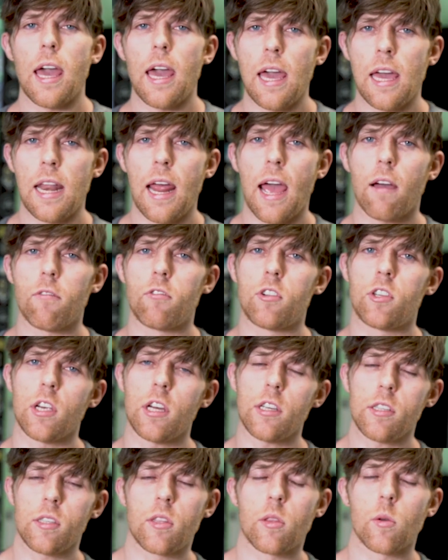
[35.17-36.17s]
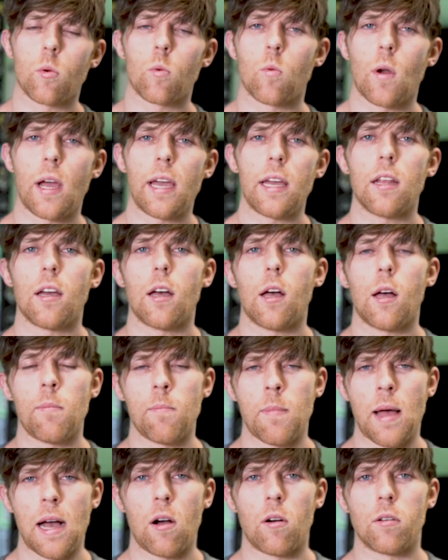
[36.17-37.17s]
and have just the right
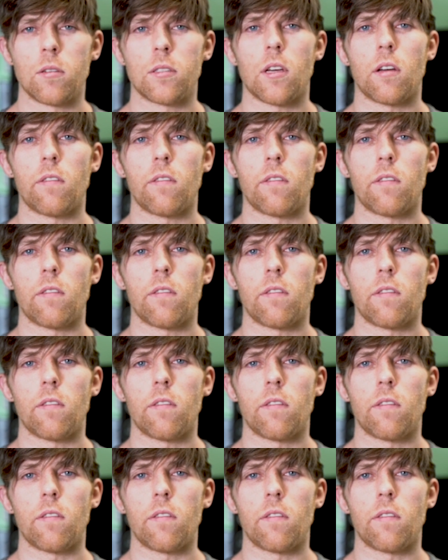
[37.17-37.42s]
amount